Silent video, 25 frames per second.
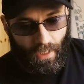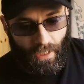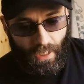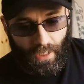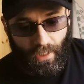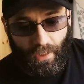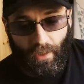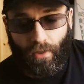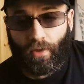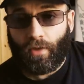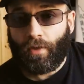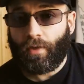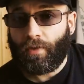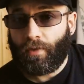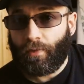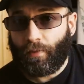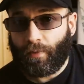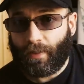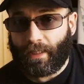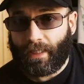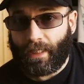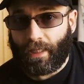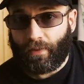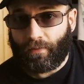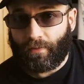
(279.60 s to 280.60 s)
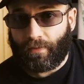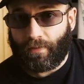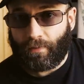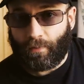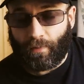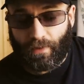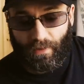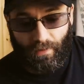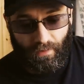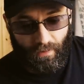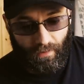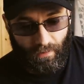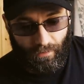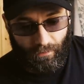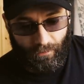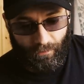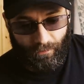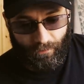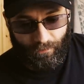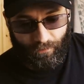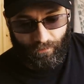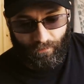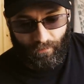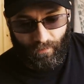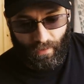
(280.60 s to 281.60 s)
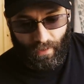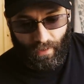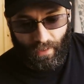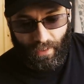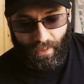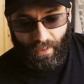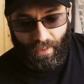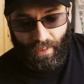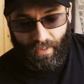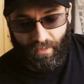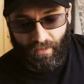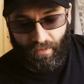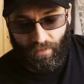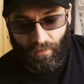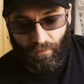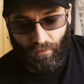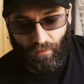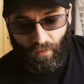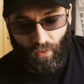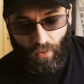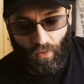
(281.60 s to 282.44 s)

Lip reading: In another announcement, a list of